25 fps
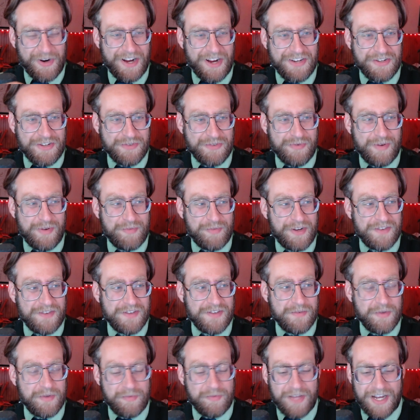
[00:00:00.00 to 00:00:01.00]
I just rubbed off
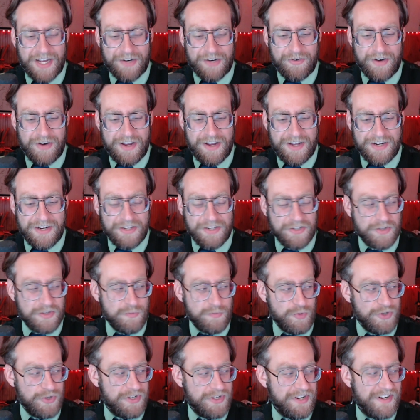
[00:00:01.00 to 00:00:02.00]
some of the black crayon and
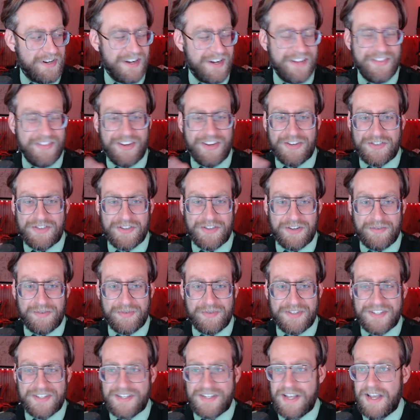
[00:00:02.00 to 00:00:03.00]
smooshed it on there so that it
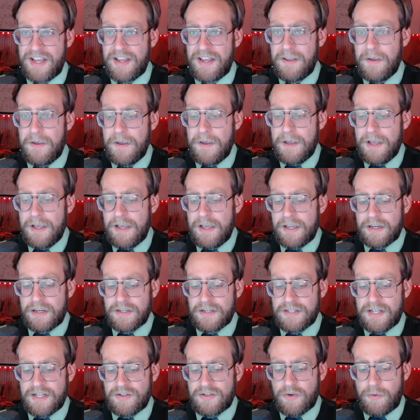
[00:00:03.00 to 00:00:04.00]
would stay
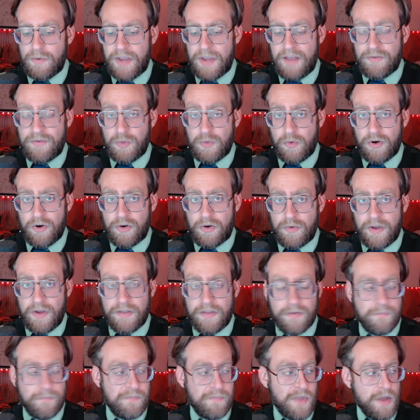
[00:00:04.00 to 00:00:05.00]
because that's all we have to work with.
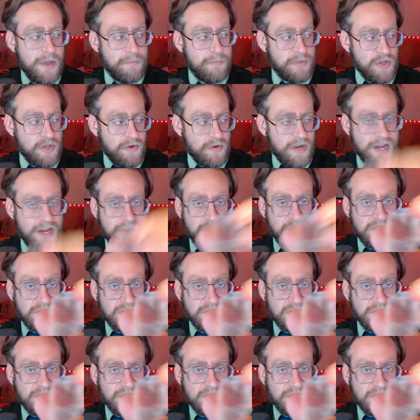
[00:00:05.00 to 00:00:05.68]
But you can even